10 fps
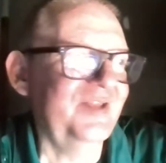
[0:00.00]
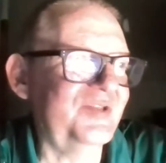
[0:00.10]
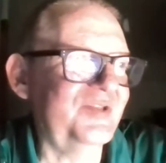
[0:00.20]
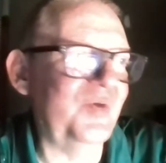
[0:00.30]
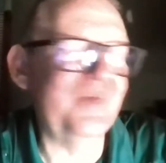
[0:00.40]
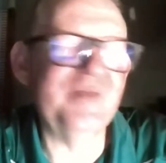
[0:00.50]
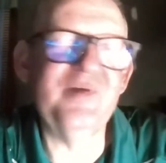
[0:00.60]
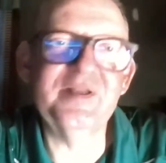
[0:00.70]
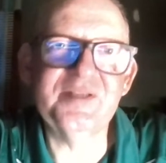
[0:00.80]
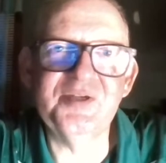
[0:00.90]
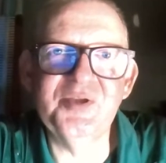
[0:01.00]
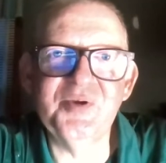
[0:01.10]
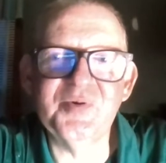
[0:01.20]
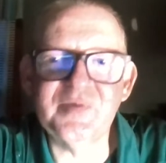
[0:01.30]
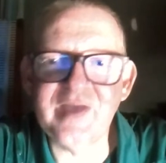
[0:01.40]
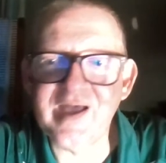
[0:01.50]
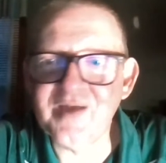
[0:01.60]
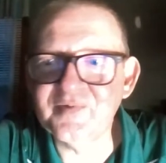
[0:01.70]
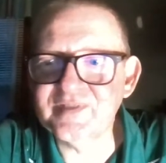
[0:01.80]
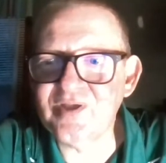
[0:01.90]
told me what to do.
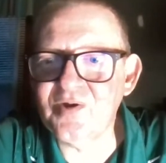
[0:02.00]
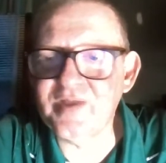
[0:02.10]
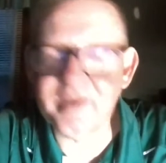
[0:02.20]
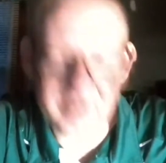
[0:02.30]
I was all like,